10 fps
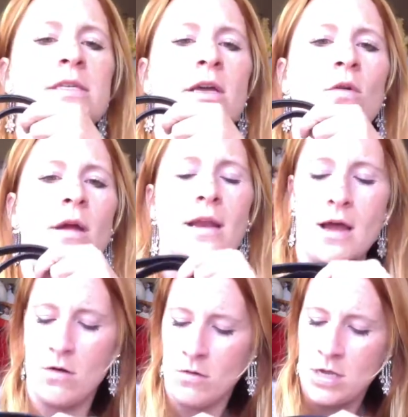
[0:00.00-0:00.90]
in there right
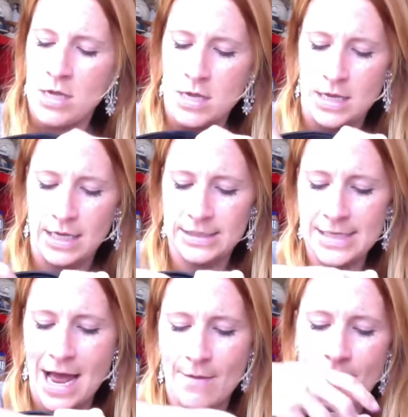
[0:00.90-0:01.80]
now. It's
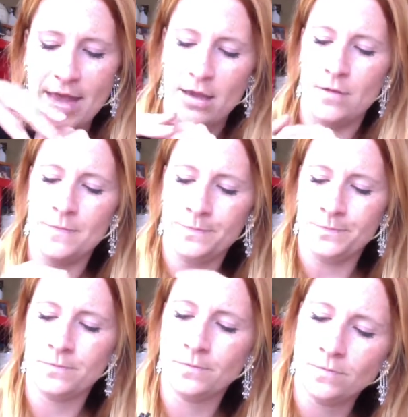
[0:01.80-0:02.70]
not big.
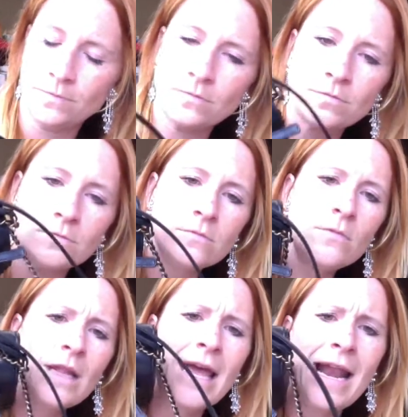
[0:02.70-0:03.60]

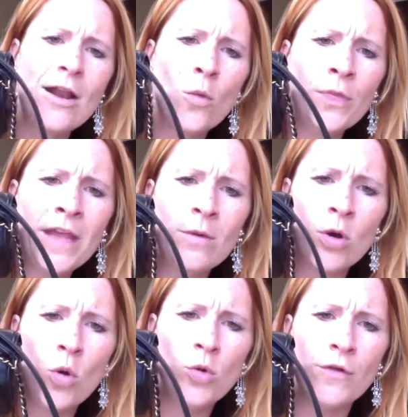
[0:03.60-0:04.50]
And I don't think it
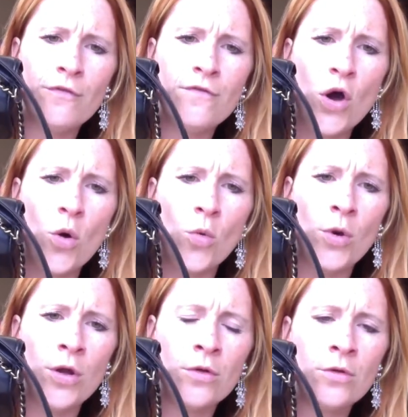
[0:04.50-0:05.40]
would hold a
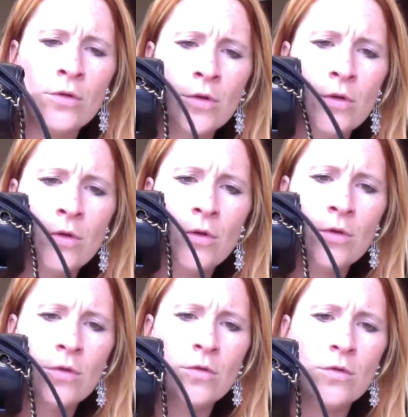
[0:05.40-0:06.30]
phone,
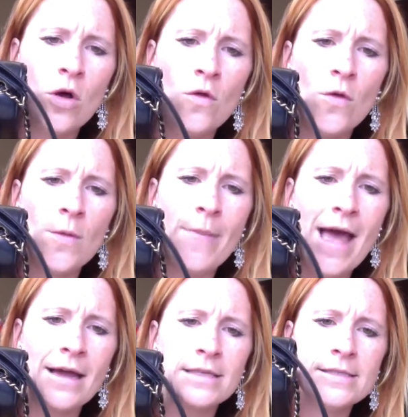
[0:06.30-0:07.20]
although the
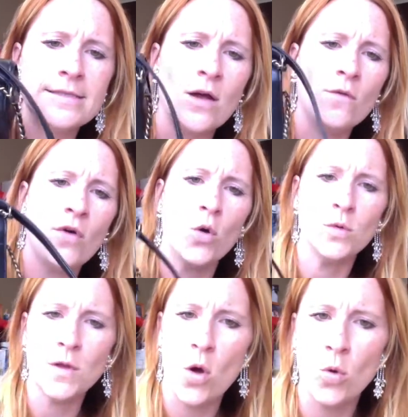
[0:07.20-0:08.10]
bag itself
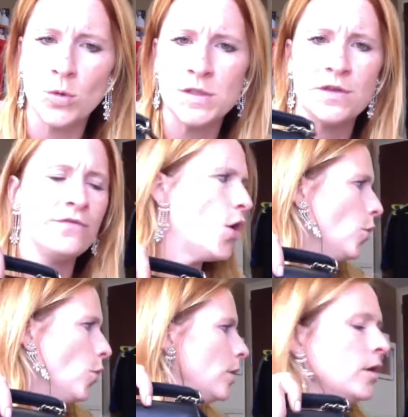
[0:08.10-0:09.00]
holds the
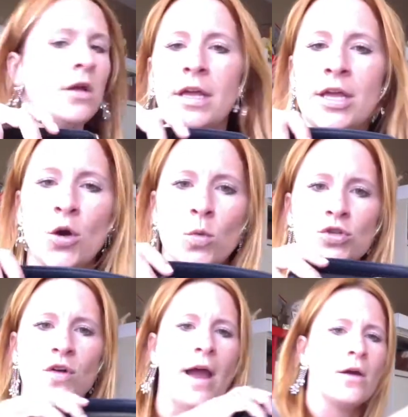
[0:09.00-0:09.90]
phone. Here, we'll try